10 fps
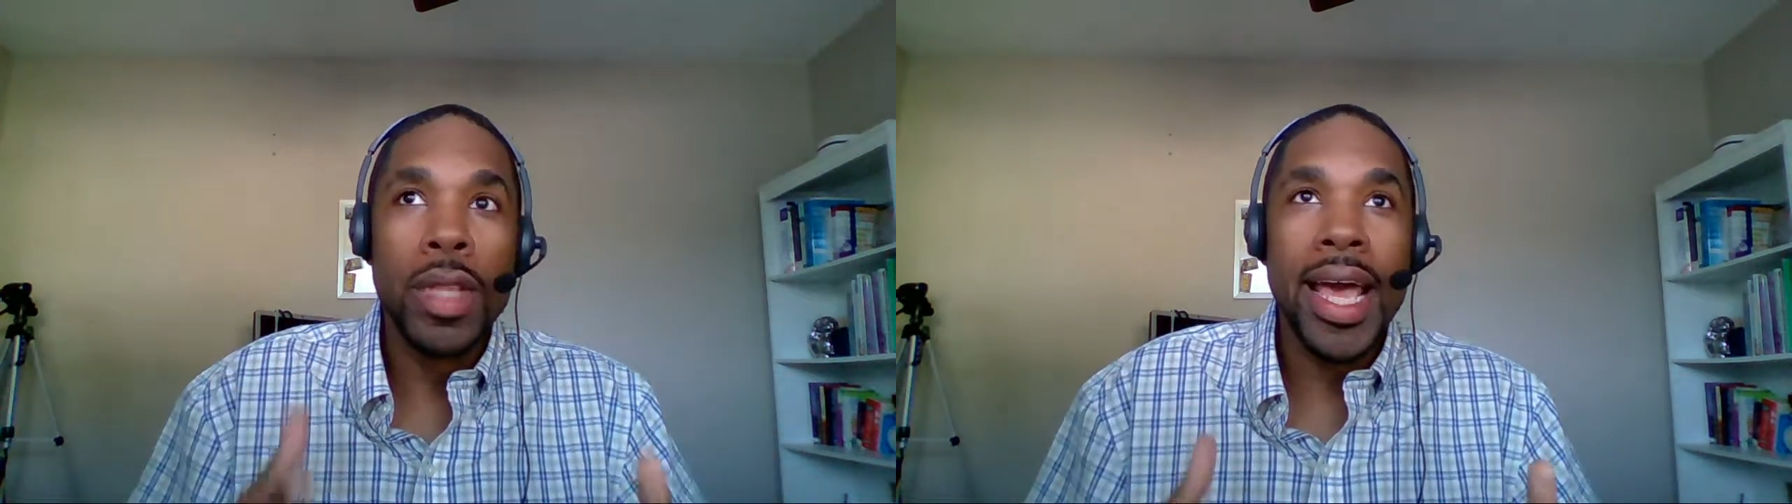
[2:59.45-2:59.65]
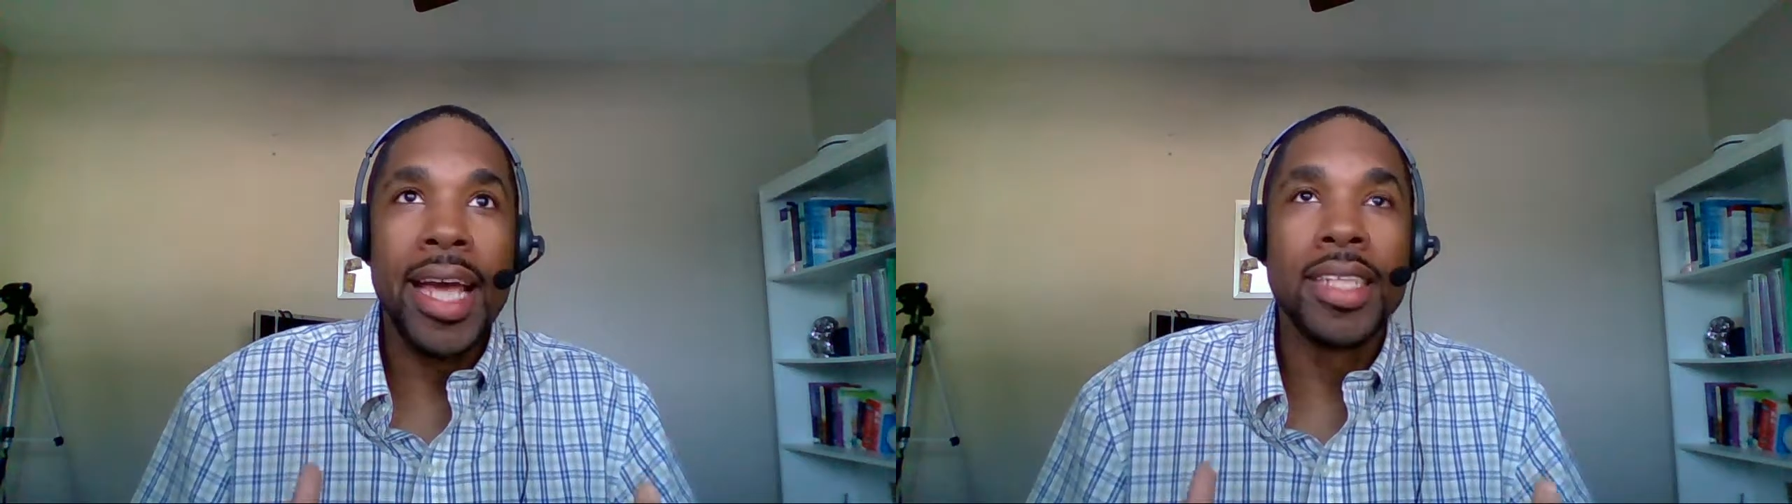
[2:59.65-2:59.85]

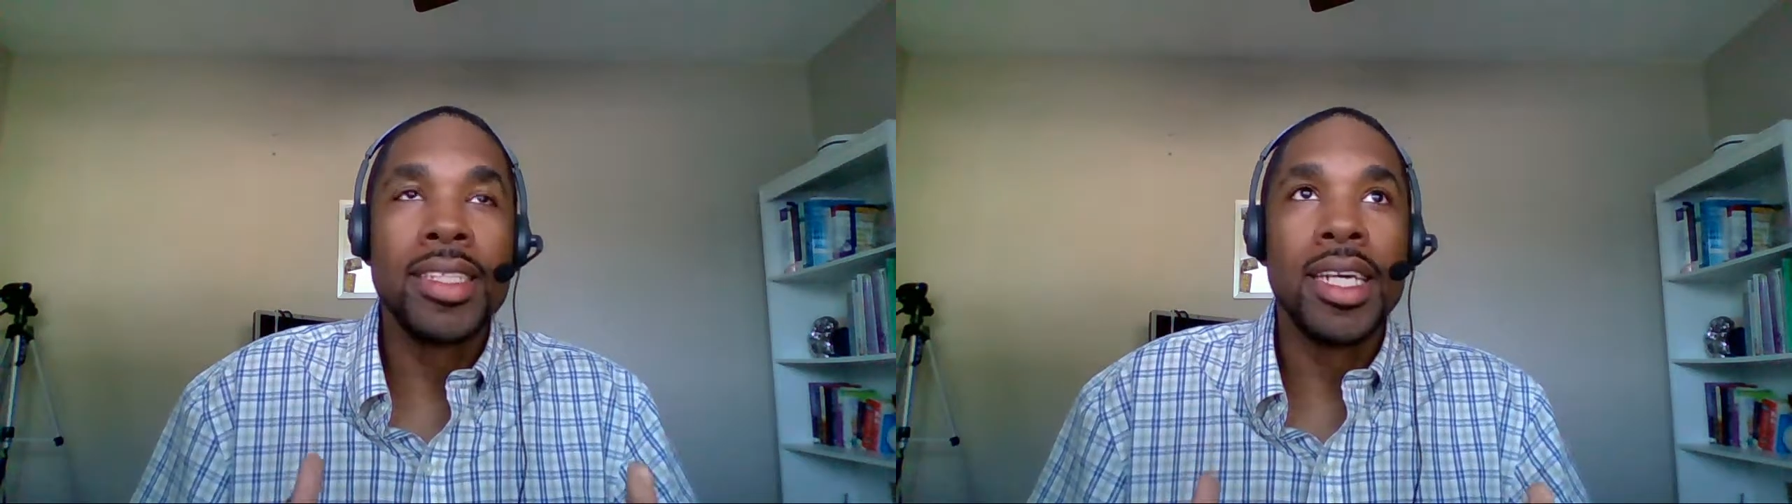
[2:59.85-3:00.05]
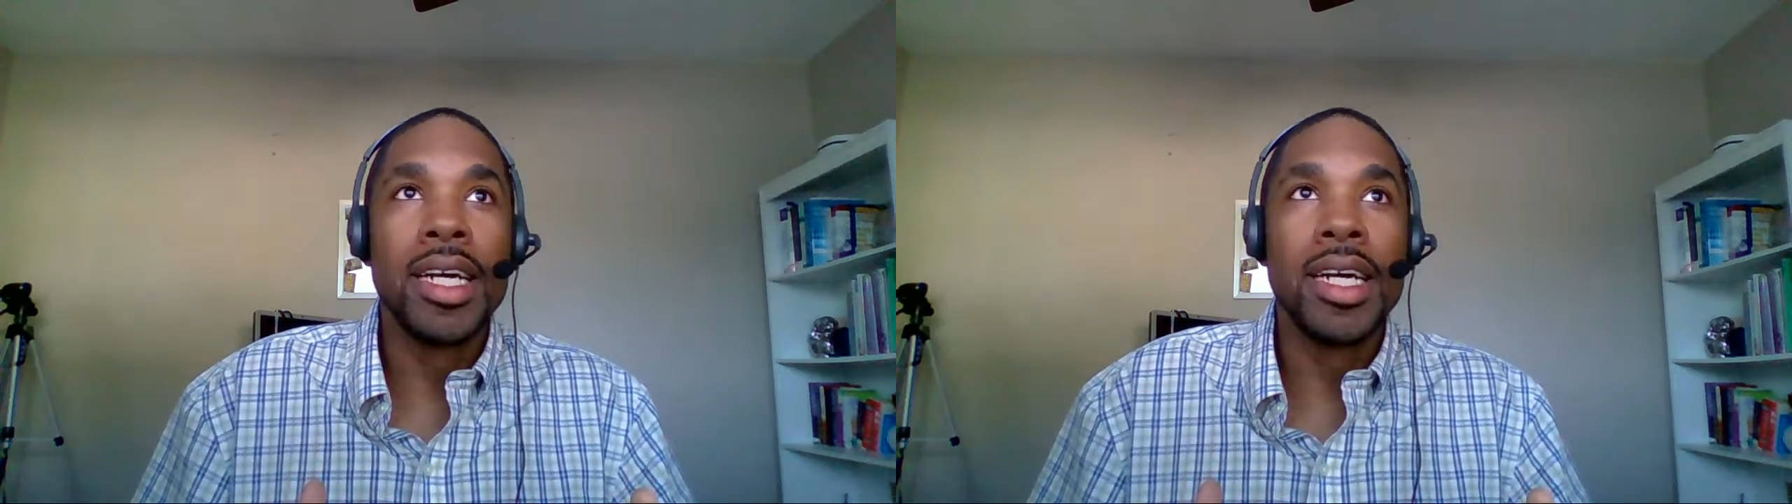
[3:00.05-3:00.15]
that